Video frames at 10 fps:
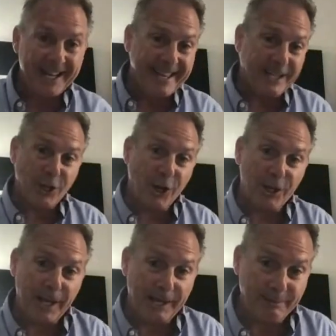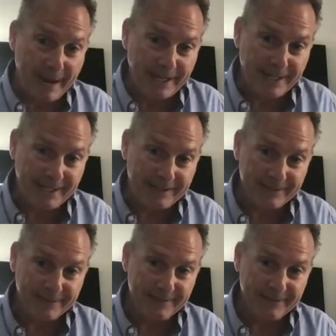That's online banking
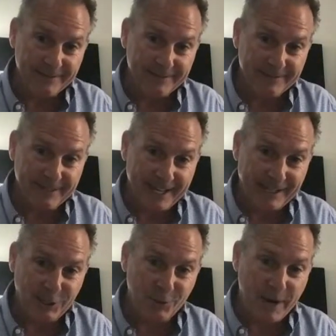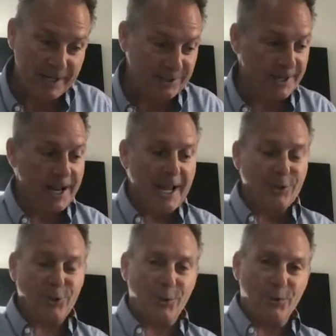in US.
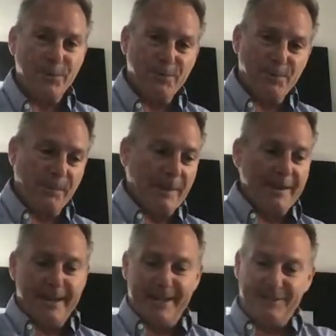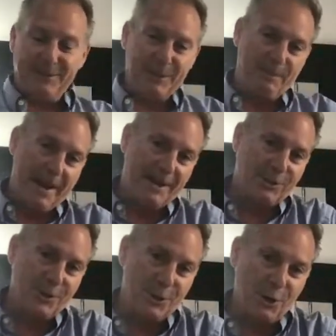So it
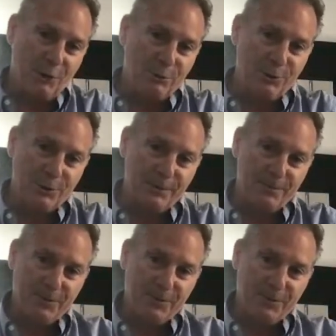depends on the culture.